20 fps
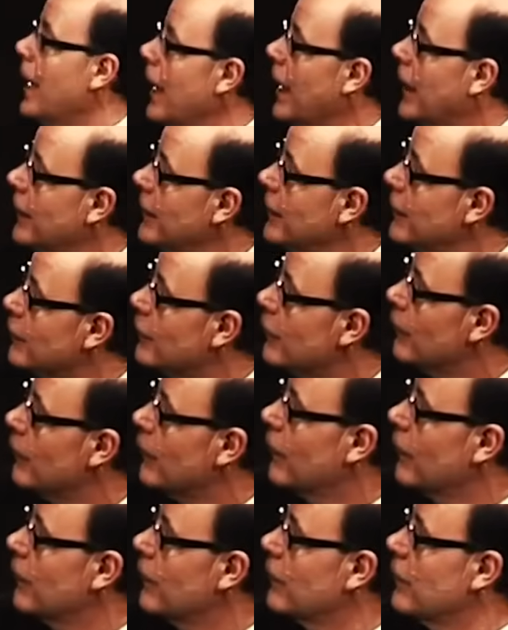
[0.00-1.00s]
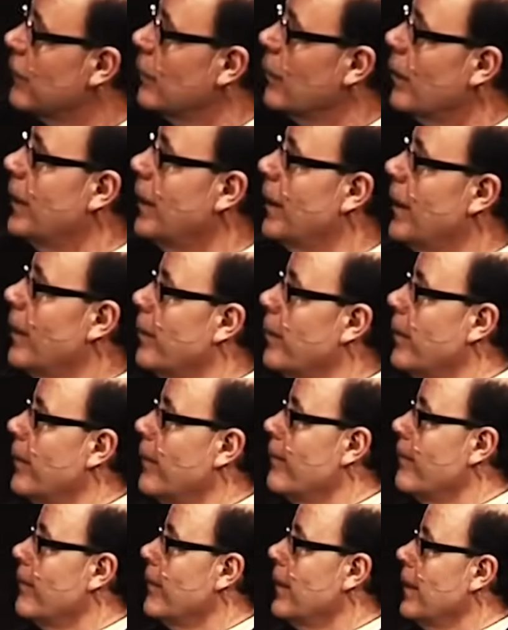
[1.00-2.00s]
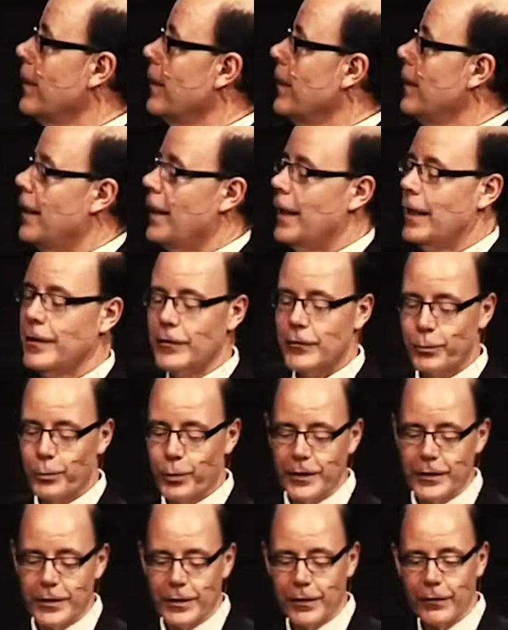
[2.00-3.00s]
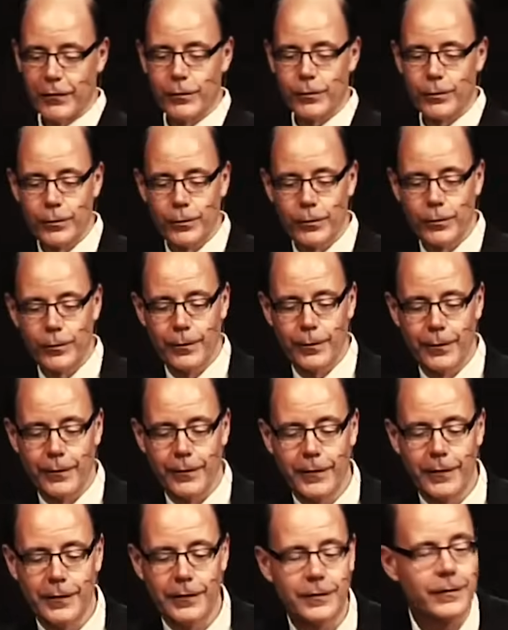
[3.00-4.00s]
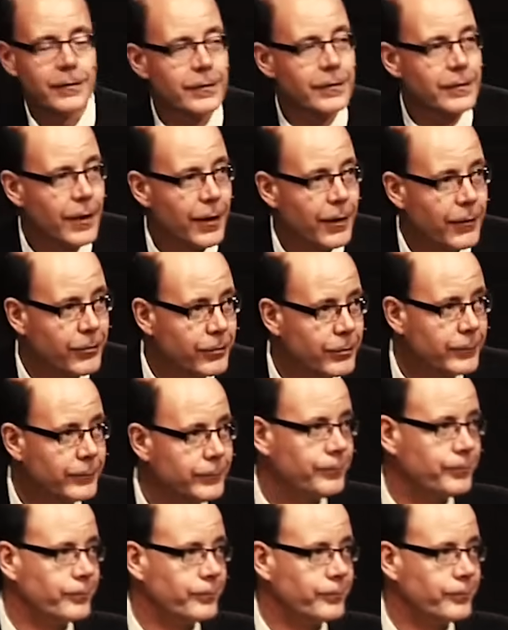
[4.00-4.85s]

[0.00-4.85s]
And he's two thirds of the way up and he's preaching through this stuff.